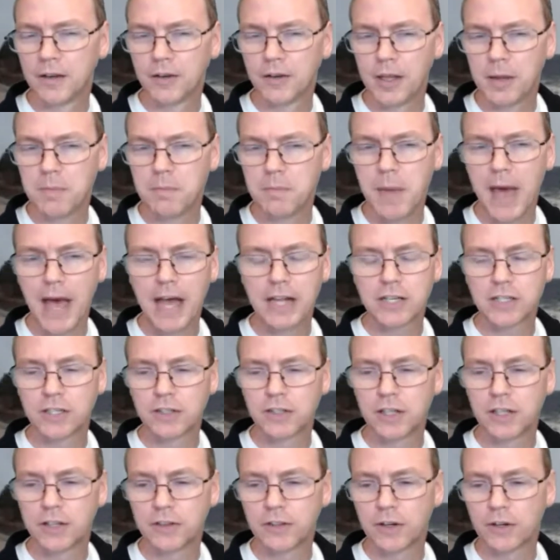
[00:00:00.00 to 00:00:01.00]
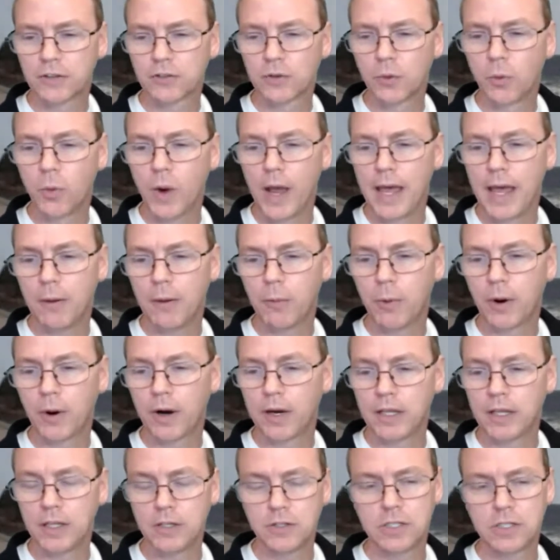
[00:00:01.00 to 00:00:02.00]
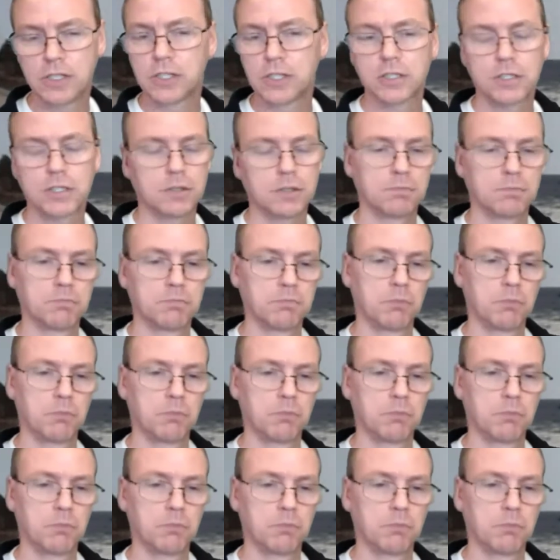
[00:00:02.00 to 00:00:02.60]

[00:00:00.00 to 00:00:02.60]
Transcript: imagine that there's a way where he's just